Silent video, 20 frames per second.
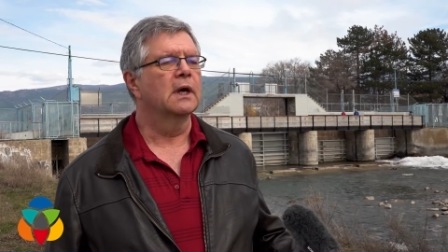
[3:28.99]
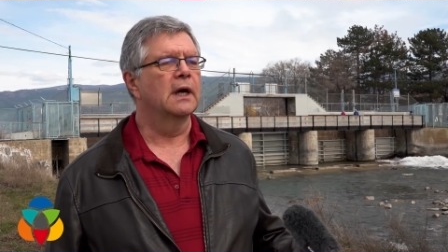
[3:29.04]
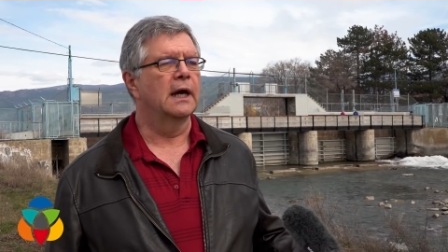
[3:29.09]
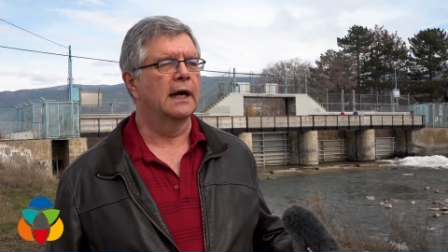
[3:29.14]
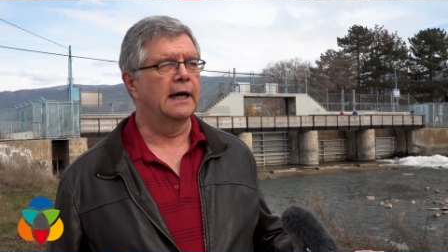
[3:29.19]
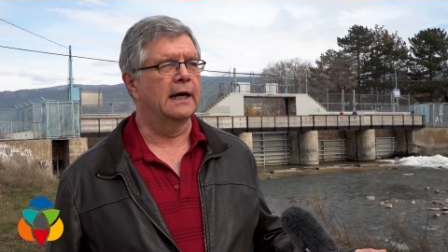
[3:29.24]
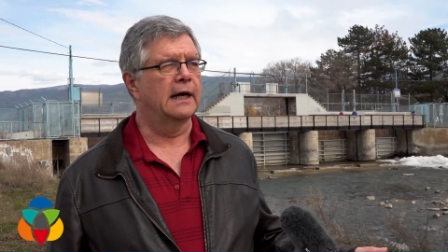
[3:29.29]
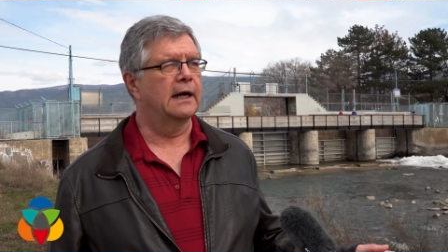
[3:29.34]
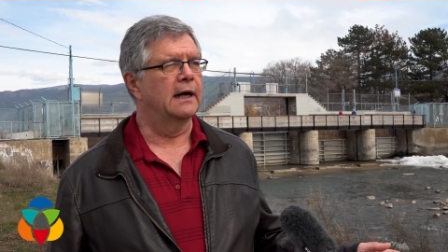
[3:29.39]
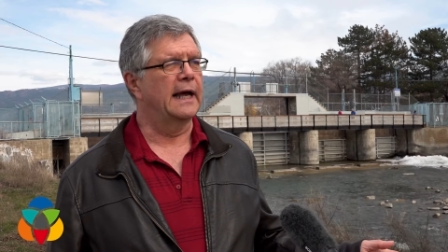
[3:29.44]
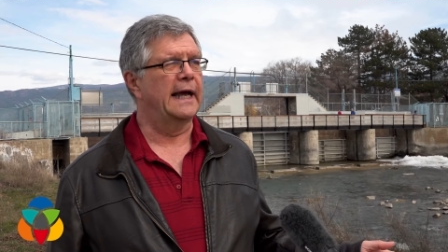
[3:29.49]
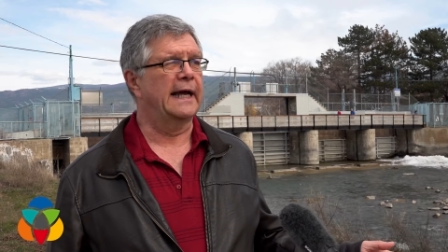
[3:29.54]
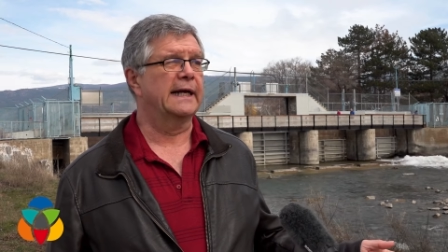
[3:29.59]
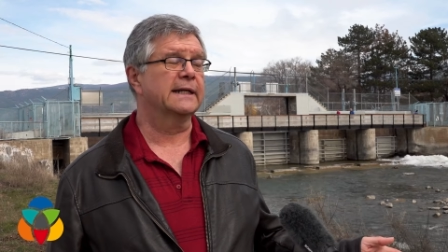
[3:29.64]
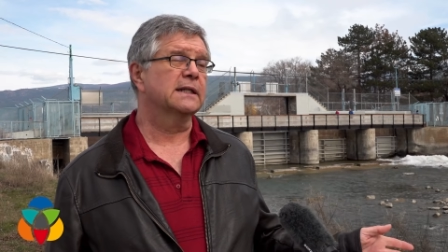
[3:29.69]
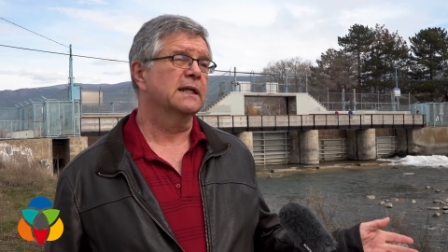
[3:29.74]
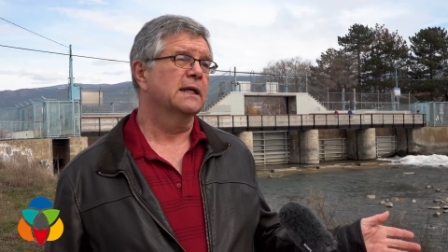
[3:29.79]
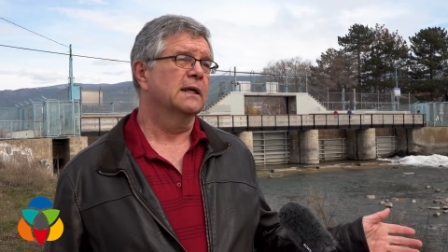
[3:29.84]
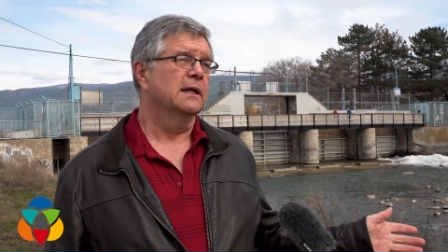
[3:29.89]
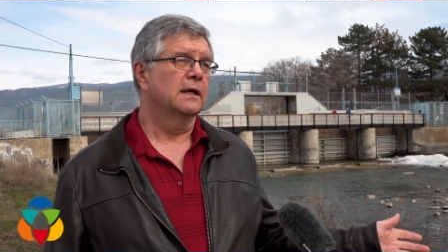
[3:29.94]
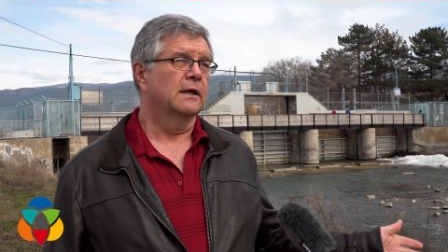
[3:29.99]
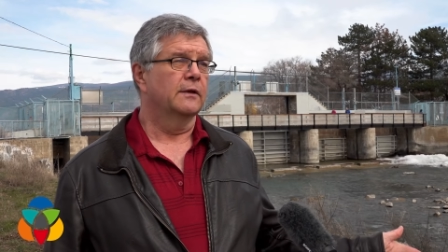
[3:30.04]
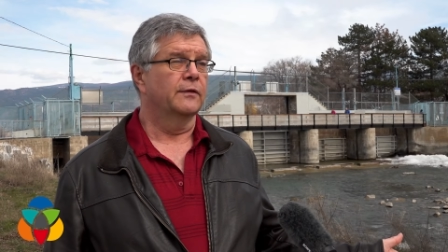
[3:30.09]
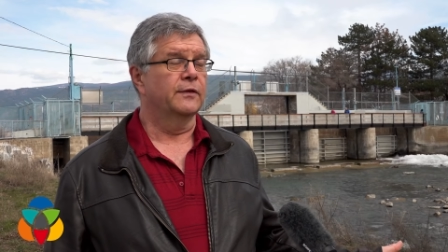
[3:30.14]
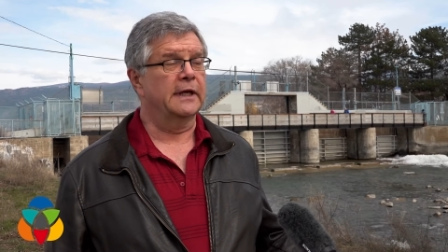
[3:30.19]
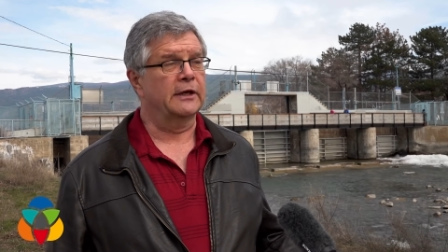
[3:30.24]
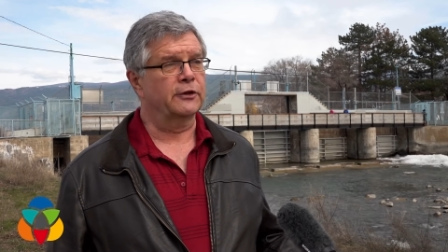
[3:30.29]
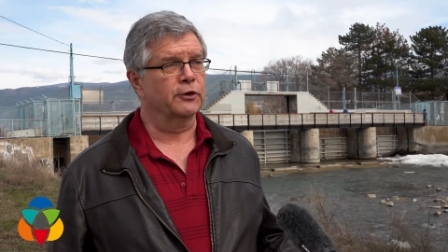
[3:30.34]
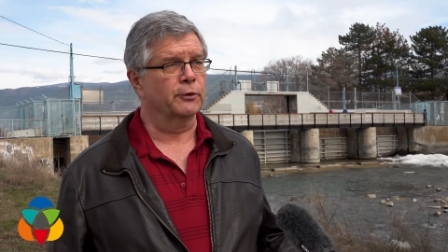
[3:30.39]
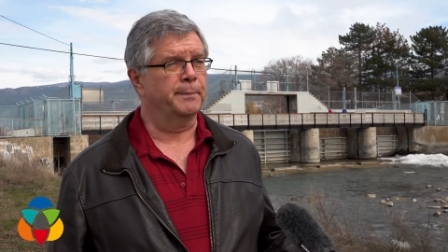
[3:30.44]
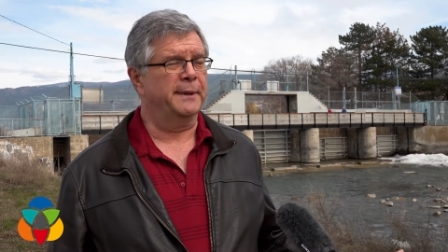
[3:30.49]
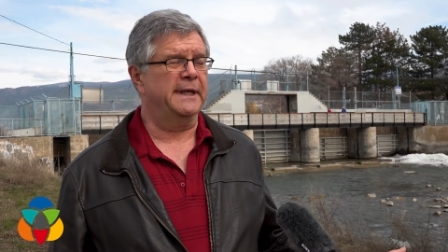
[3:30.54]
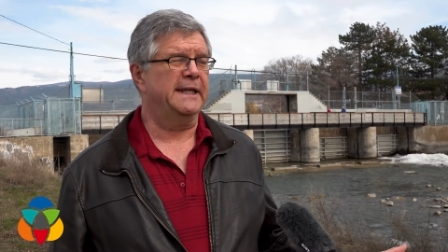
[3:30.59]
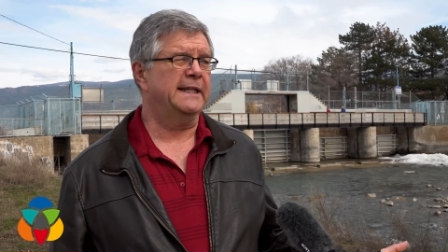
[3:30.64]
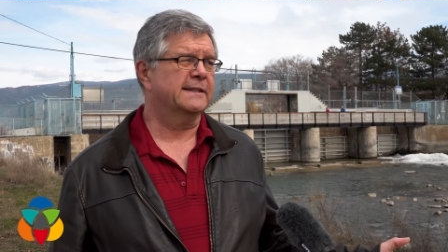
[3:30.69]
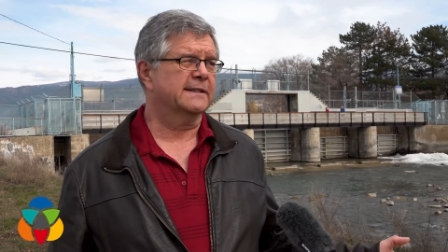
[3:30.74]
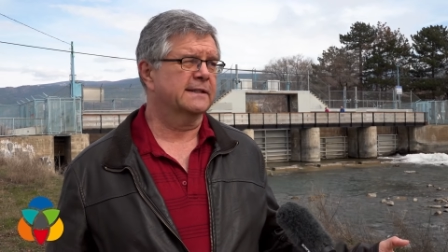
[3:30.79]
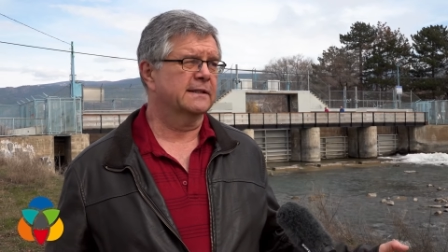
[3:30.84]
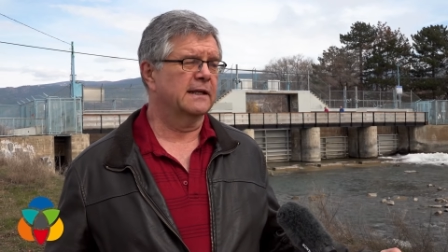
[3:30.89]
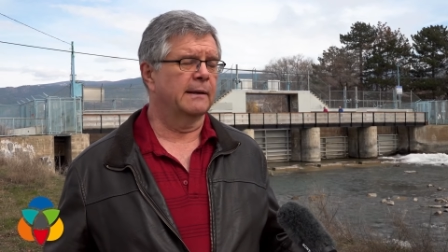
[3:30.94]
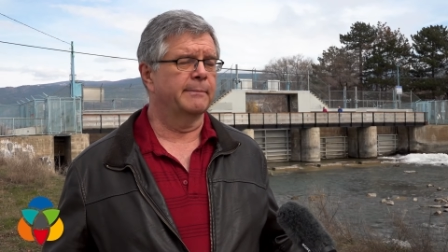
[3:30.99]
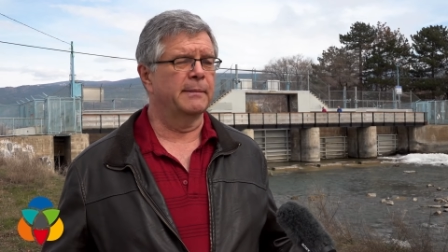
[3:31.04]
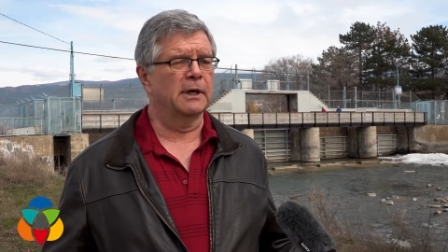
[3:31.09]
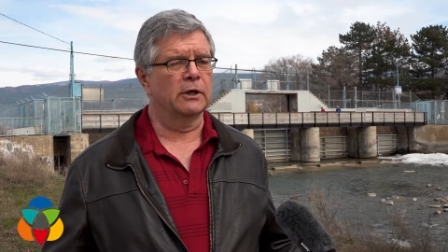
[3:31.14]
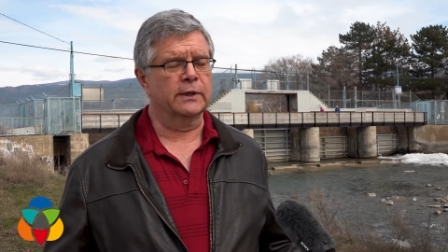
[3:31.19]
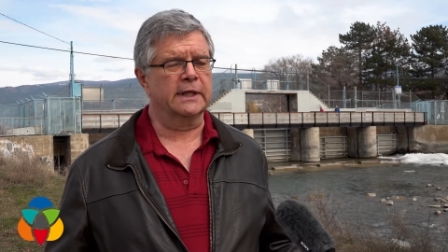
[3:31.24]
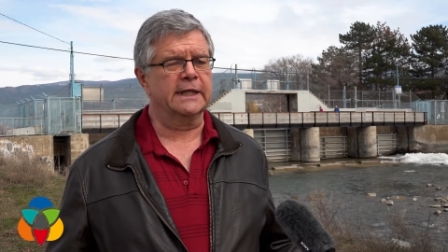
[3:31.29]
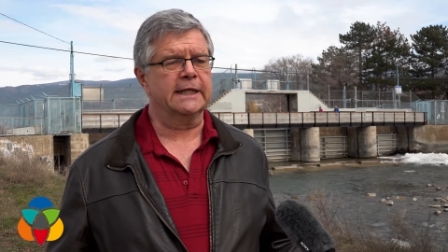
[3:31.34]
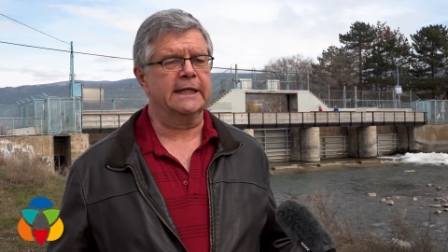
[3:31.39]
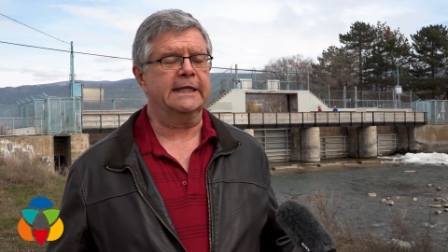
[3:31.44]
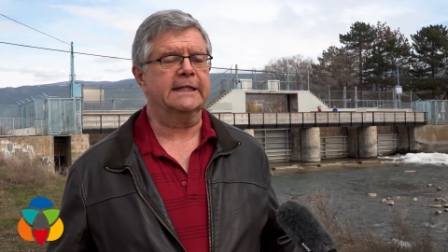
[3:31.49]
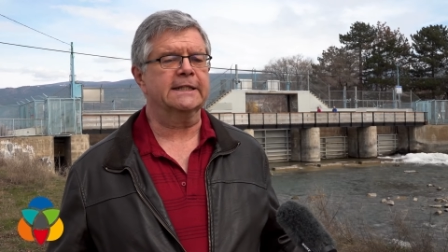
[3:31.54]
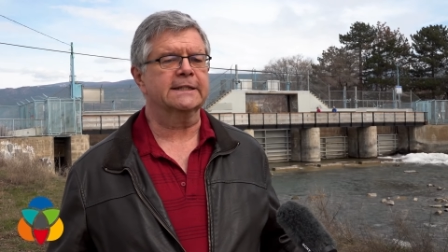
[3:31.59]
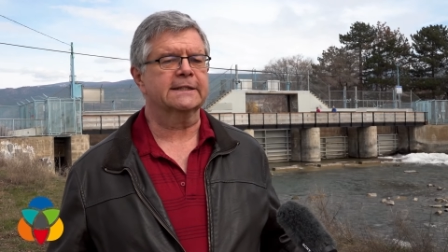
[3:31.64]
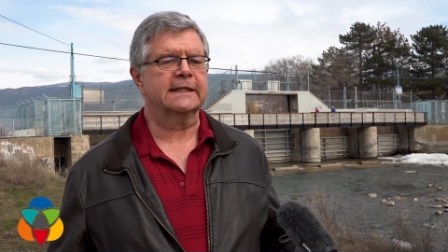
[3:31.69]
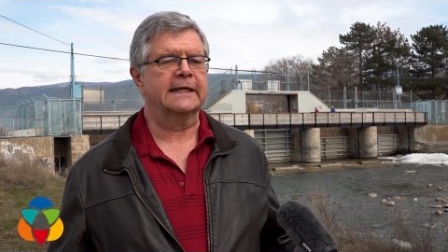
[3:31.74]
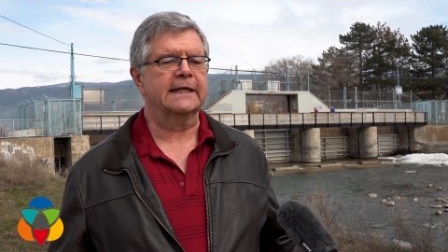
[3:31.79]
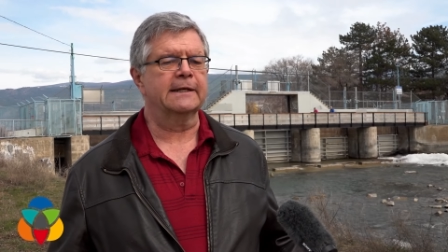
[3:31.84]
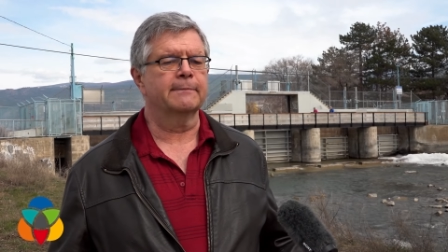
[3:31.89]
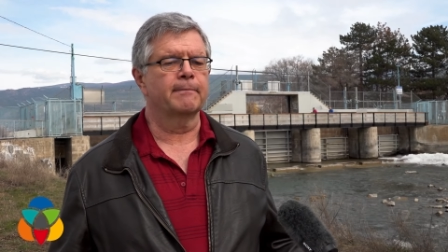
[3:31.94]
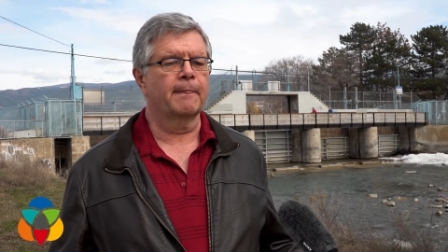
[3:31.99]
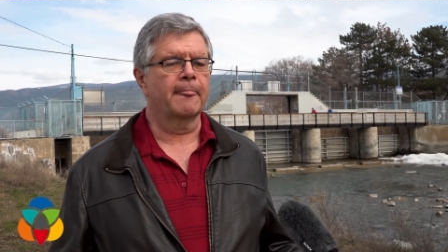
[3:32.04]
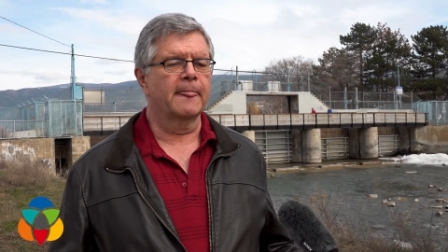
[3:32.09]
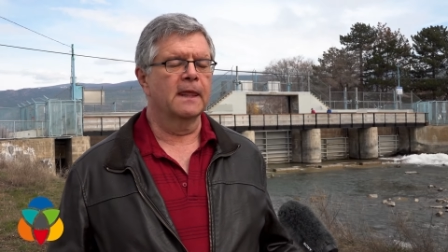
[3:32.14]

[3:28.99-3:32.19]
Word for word: Uh, and the other piece about it is that